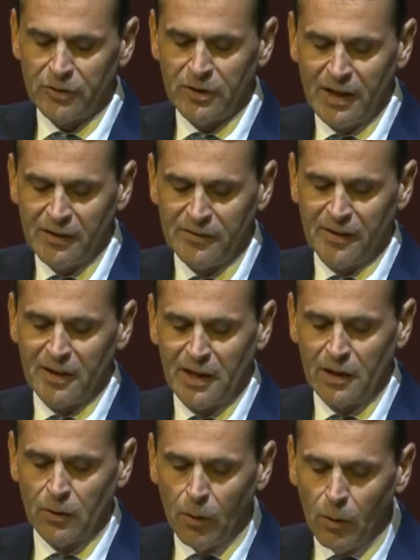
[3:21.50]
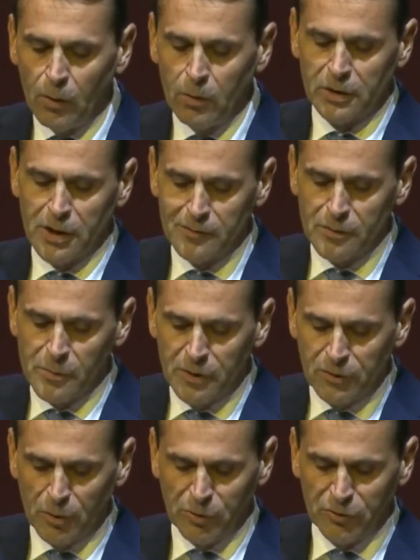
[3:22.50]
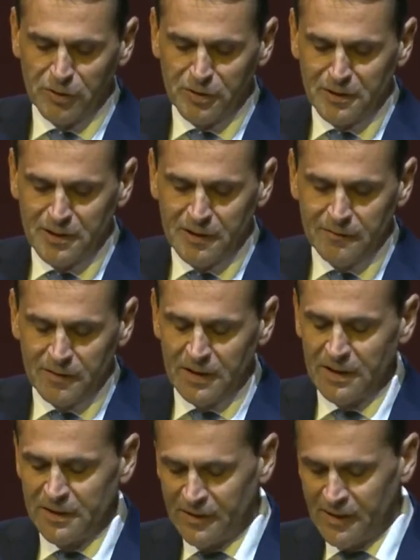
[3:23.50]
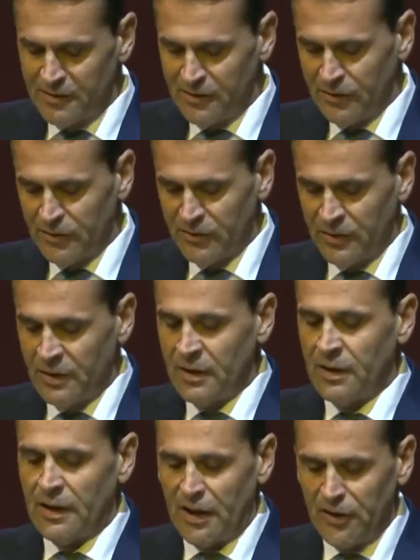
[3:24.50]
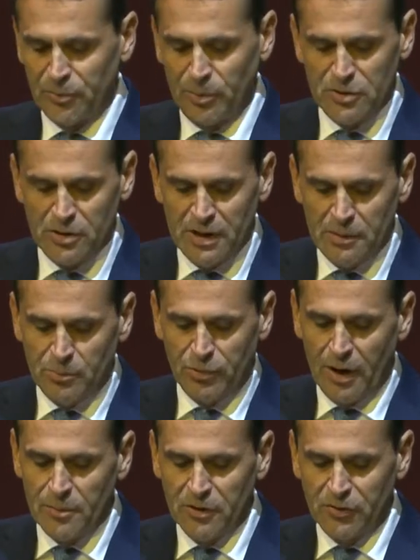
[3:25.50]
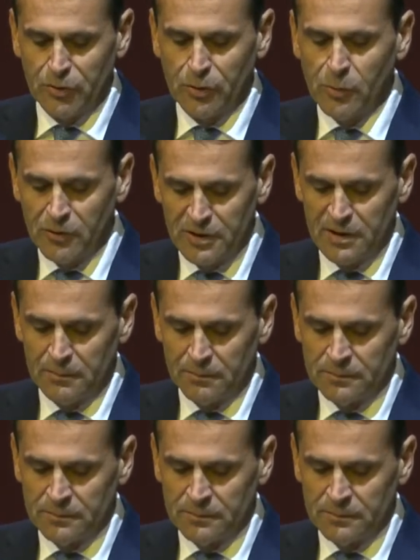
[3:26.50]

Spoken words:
again thanking all government representatives in attendance, especially Prime Minister Modi.